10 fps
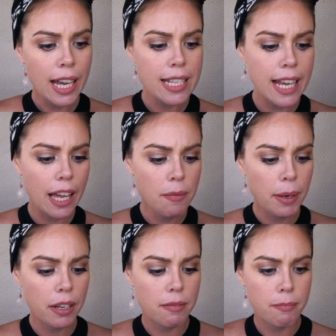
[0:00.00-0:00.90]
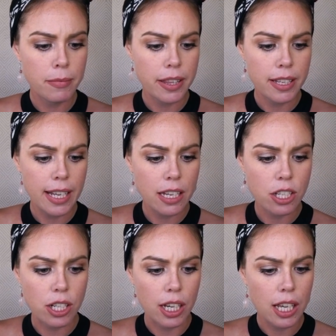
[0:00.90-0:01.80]
He's out in Mother
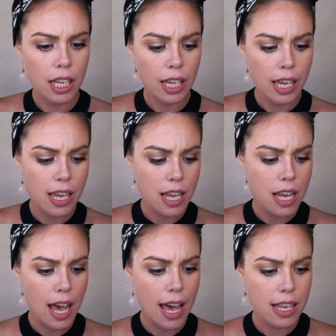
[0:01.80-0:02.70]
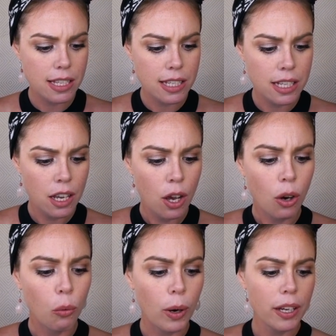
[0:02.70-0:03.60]
Nature. He has
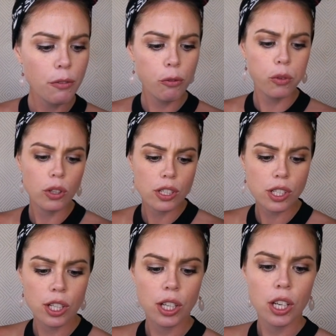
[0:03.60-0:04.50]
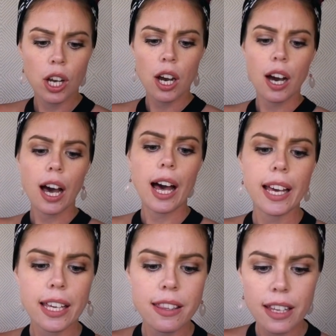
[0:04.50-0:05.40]
one foot
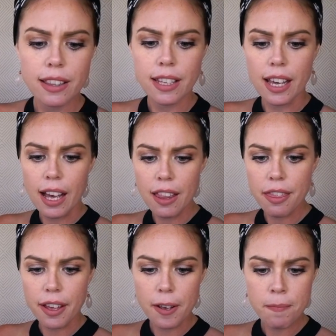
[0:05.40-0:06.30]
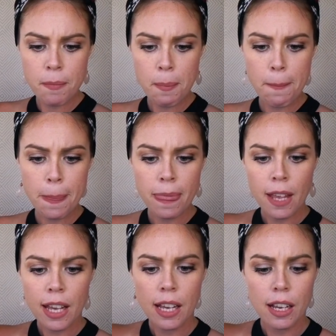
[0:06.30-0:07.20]
higher than the other.
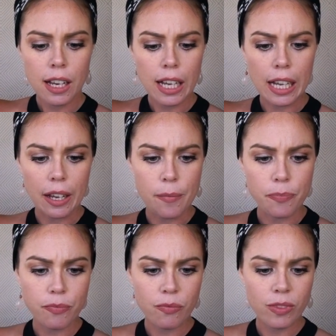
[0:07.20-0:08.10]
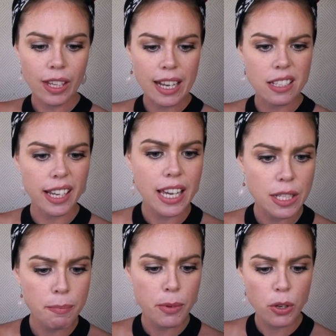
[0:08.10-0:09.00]
As like
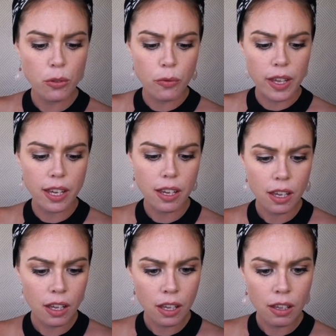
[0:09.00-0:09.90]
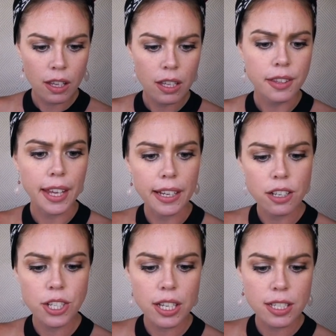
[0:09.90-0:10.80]
he's moving, the
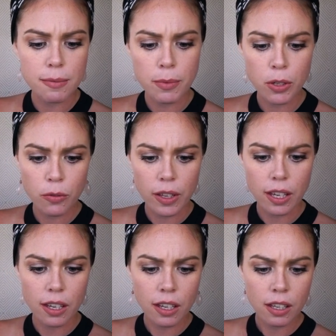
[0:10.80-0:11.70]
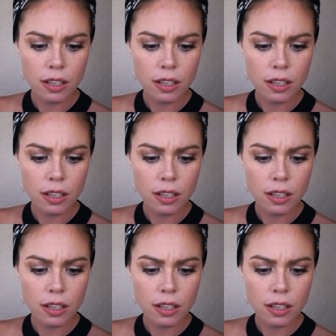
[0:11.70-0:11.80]
energy is moving.